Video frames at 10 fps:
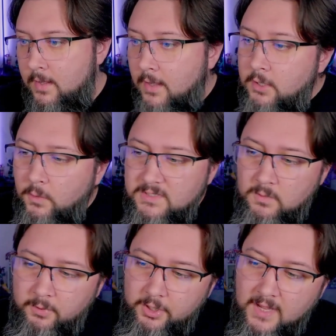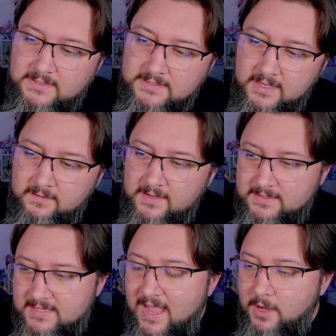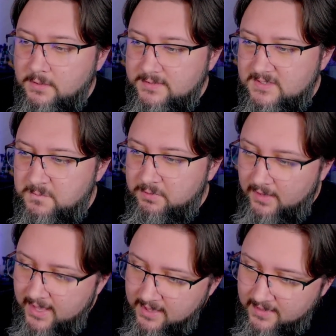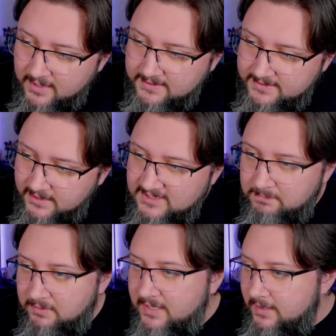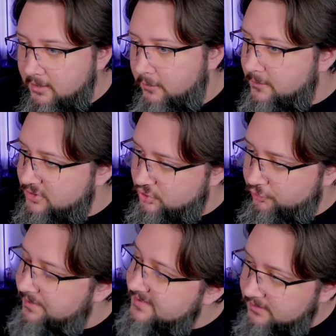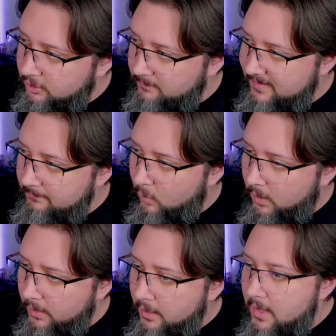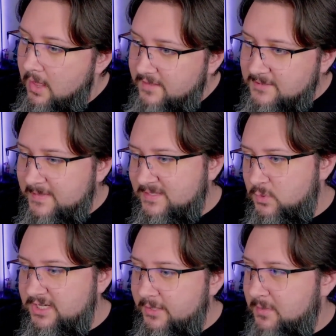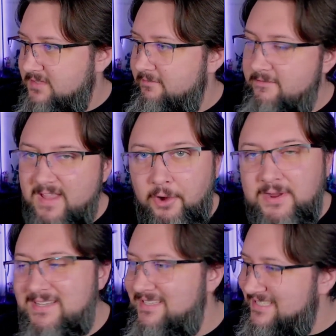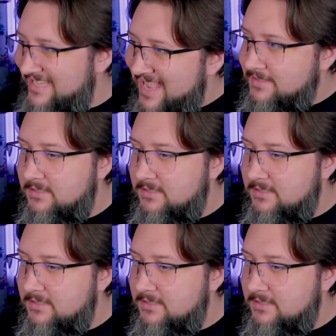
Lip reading: And notice when we're not seeing the entire display that it does blend into those trees a little bit more. That's because we're dealing with some very dense